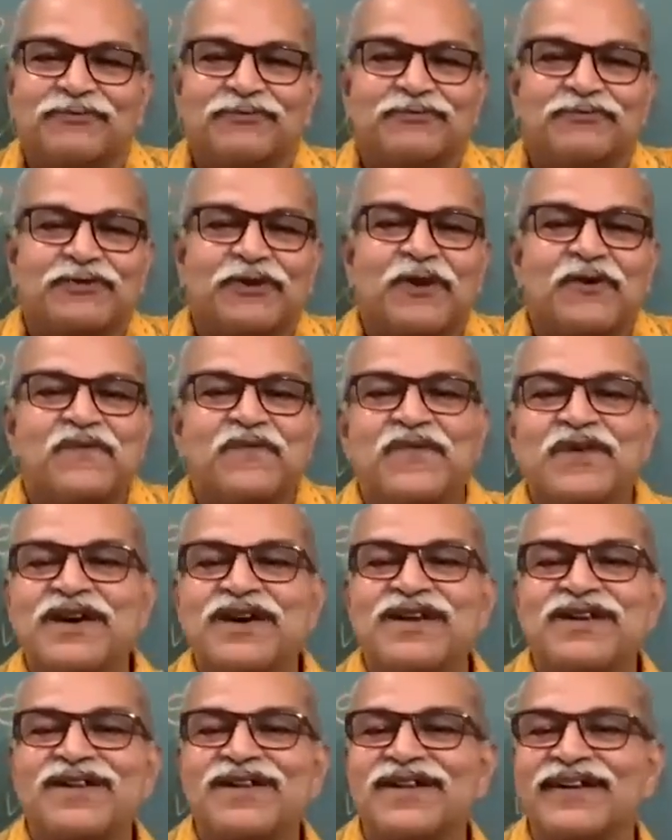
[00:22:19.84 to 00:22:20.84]
From
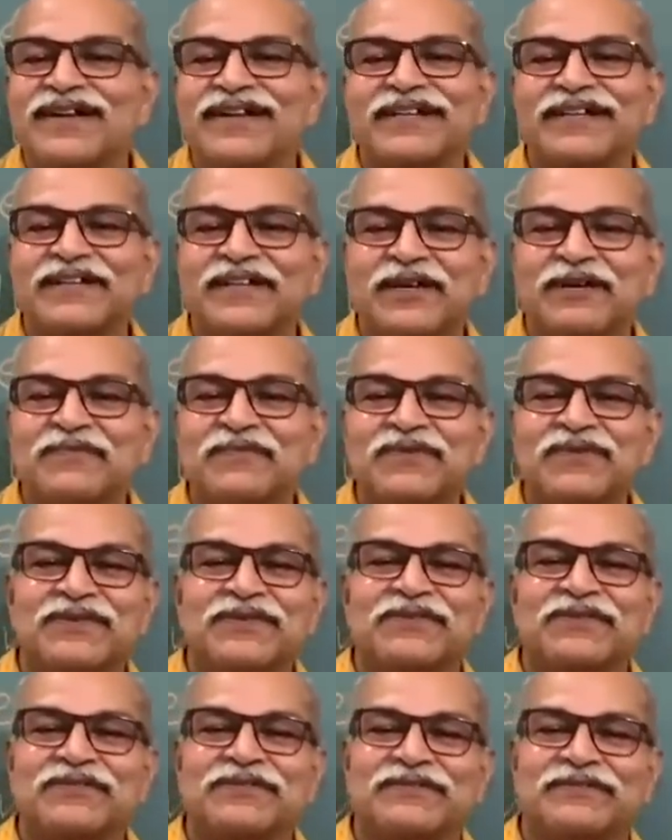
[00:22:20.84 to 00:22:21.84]
where it
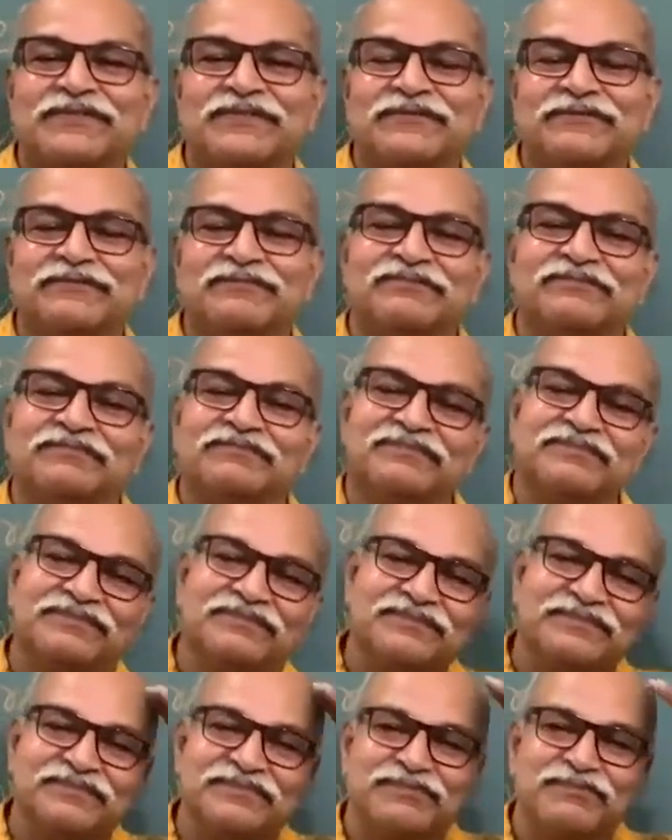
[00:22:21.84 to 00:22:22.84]
comes?
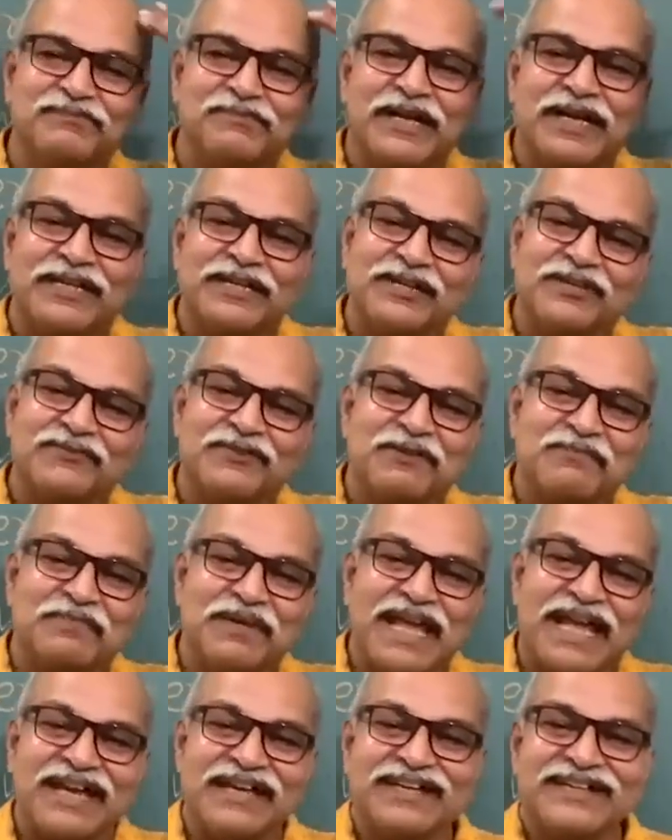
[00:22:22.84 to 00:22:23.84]
Mind of the
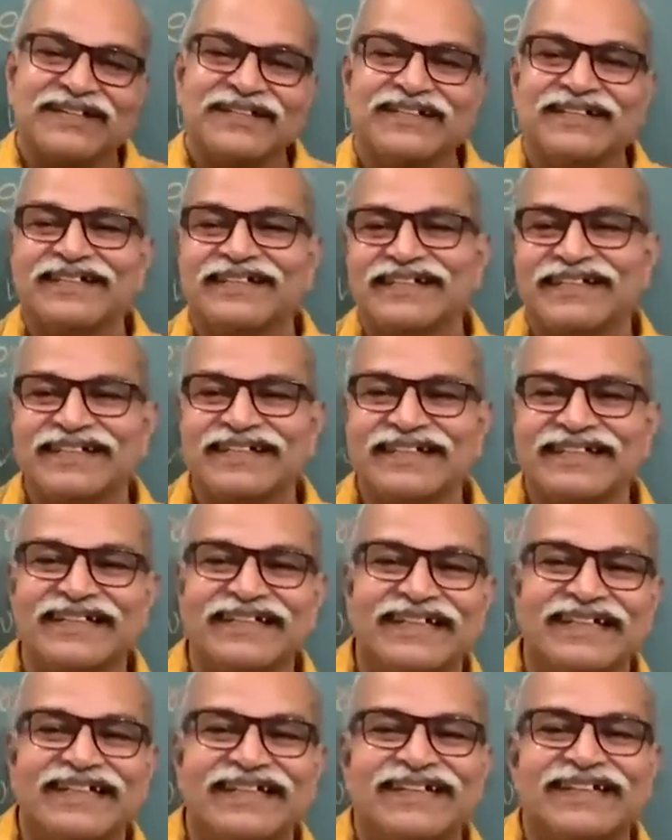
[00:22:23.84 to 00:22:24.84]
blank.
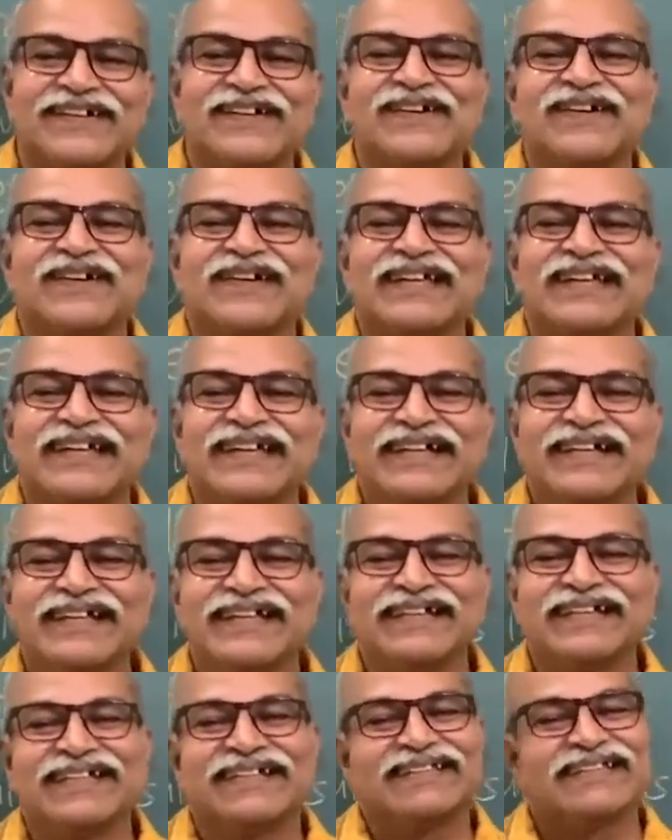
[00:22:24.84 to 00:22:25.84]

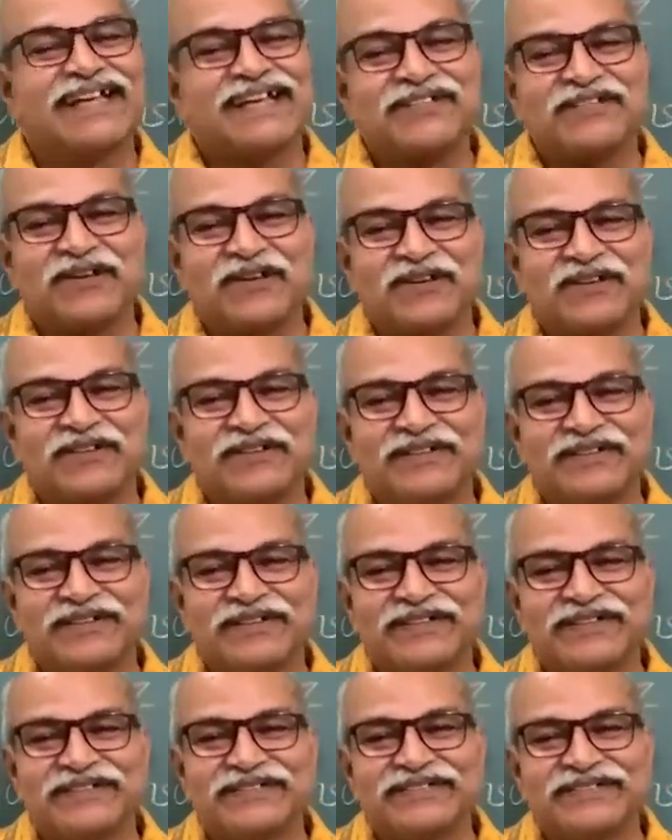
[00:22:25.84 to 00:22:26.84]
Okay, that's
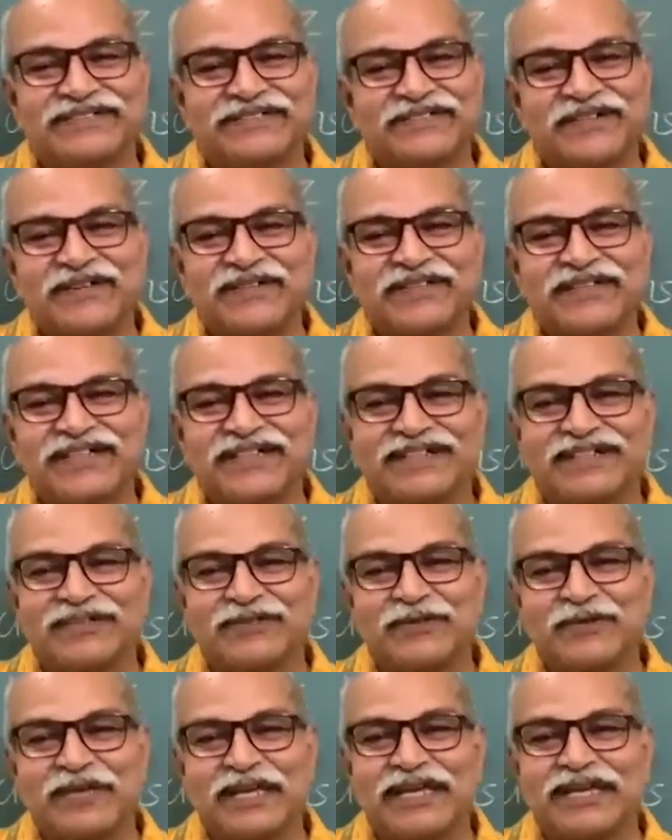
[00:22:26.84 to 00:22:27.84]
all. Not that
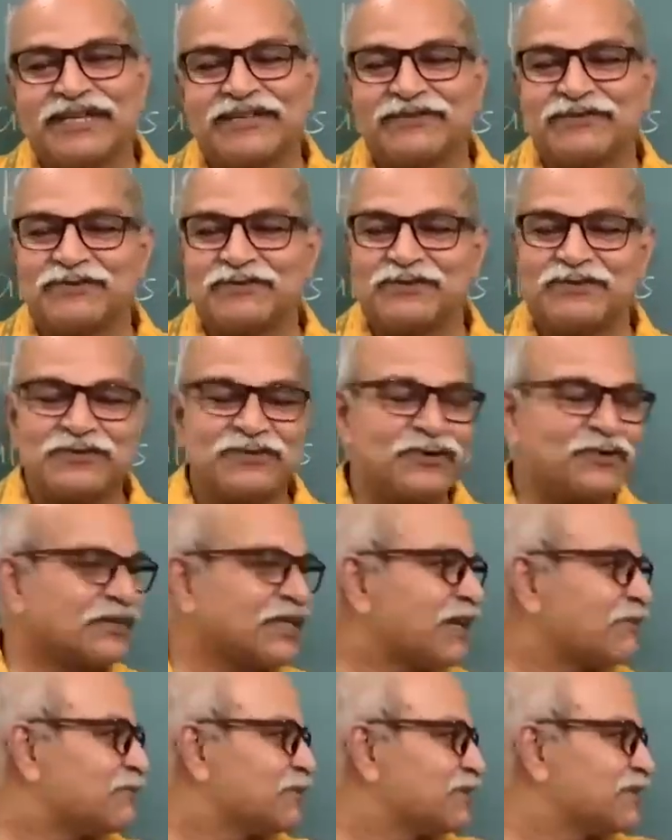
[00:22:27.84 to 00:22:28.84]
okay, you
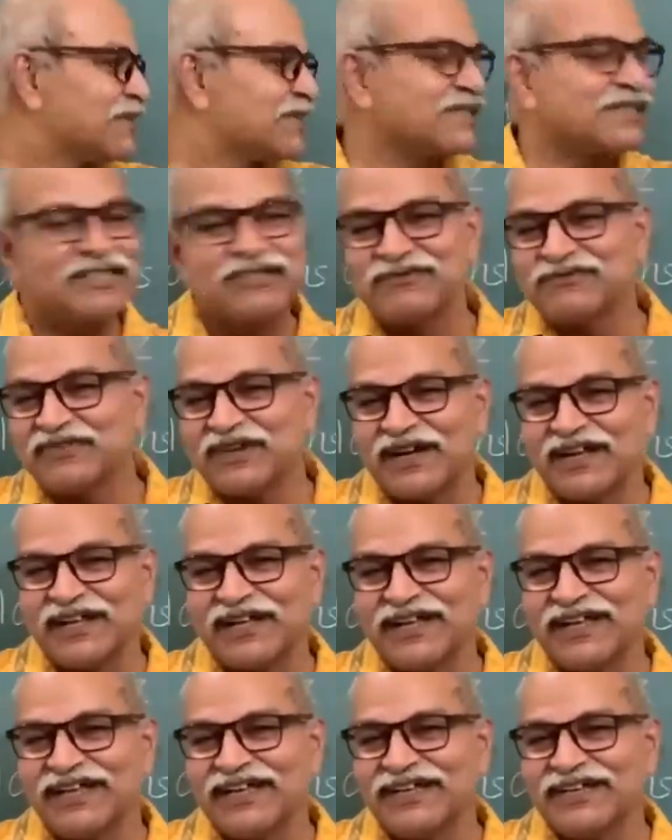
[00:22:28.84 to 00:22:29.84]
don't have to justify
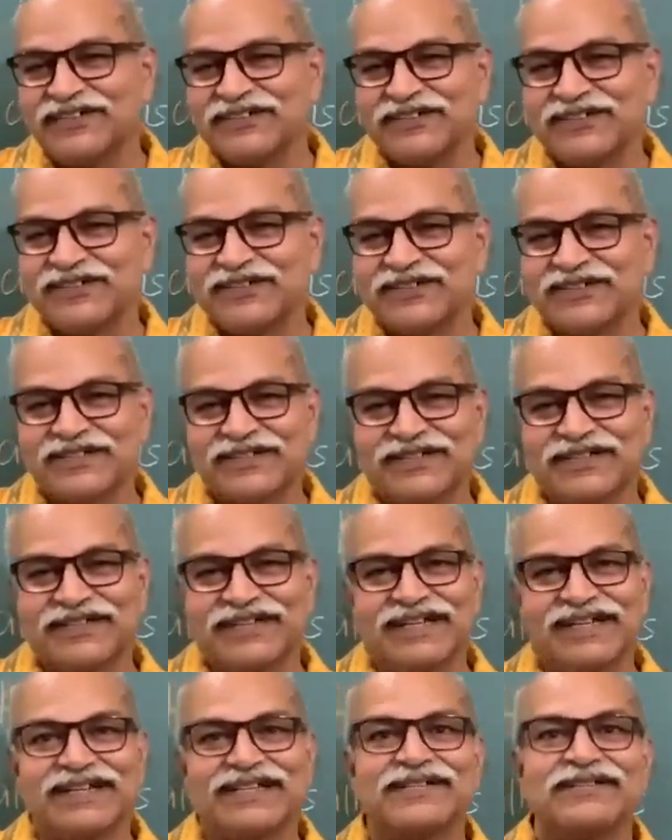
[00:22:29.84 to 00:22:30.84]
or
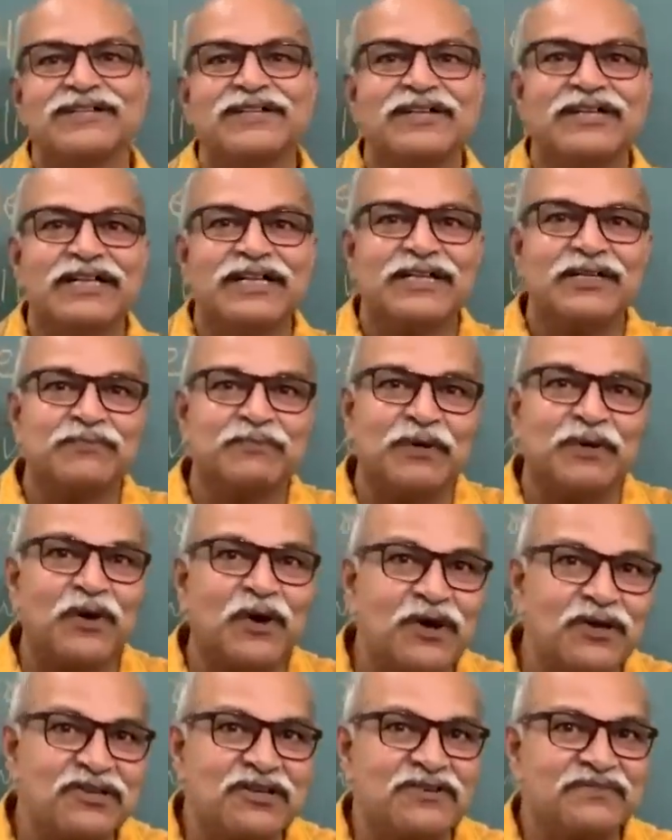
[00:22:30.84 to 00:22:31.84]
it's
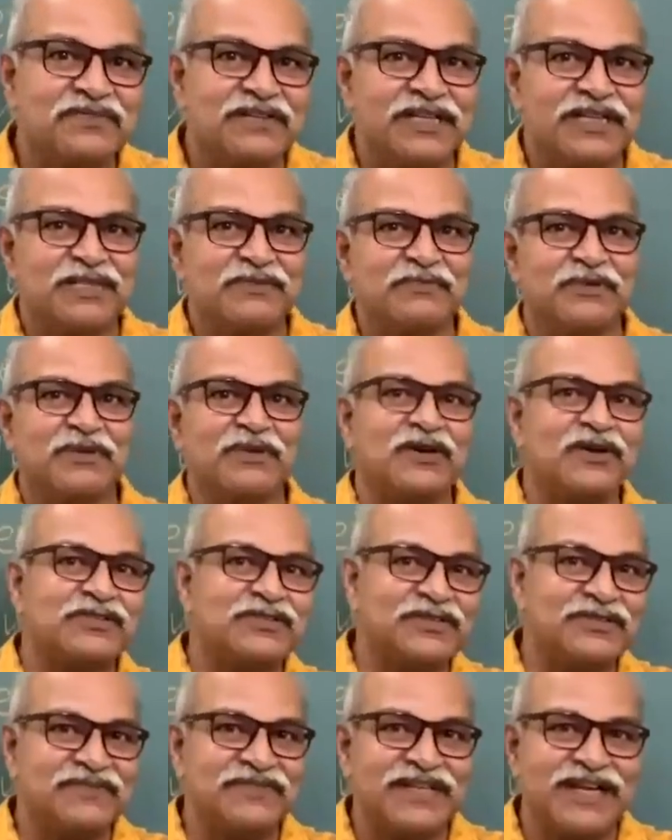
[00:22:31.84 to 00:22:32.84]
because of this,
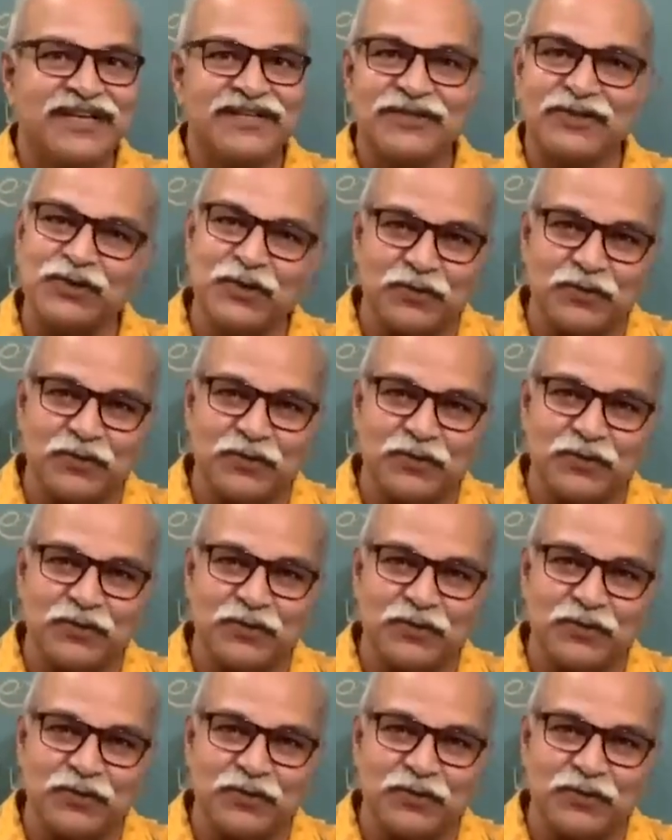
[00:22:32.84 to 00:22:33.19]
because of that.